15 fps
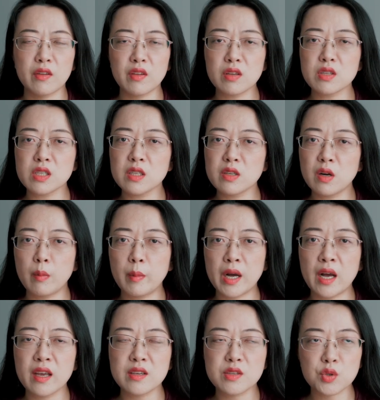I think Delia
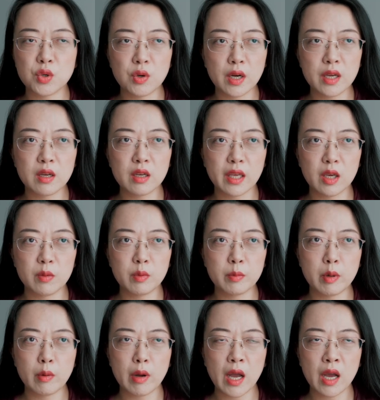Ba is quite a
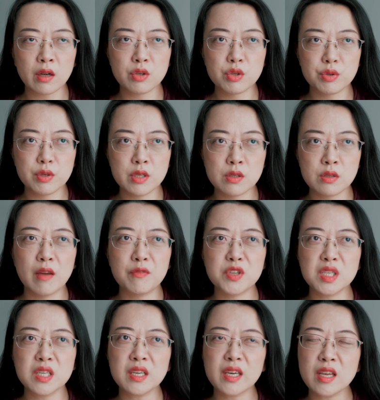capable actress. If
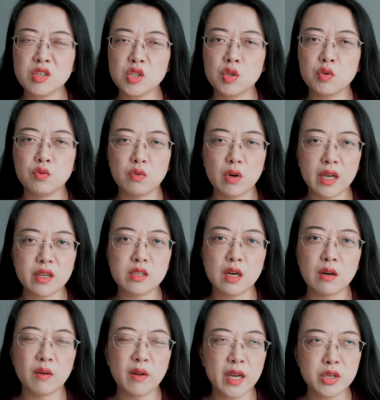she gets the right
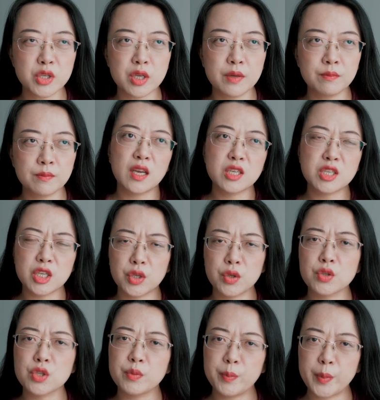direction, she
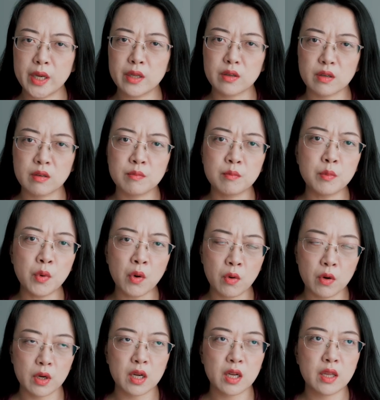could do better,
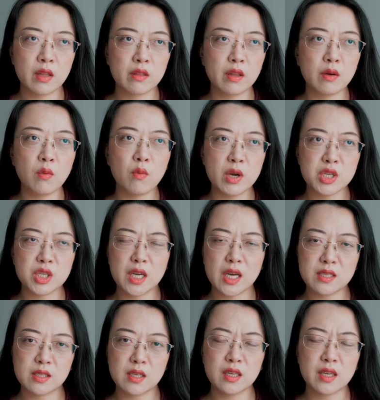more than what she
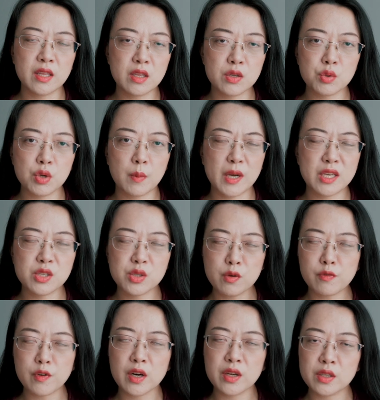has done in this drama.
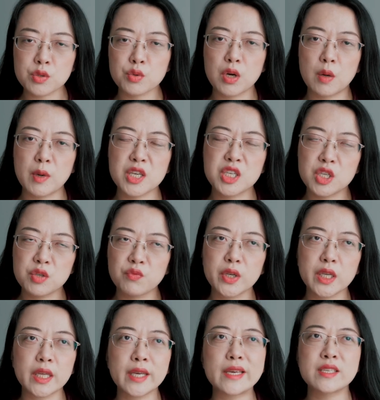So far in this drama, she
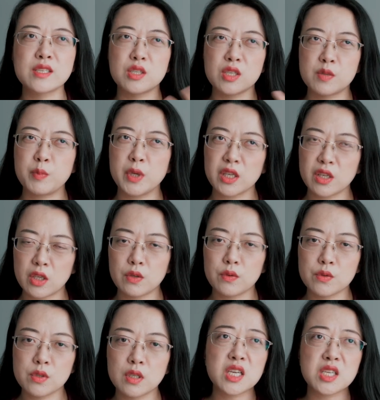really is just being cute.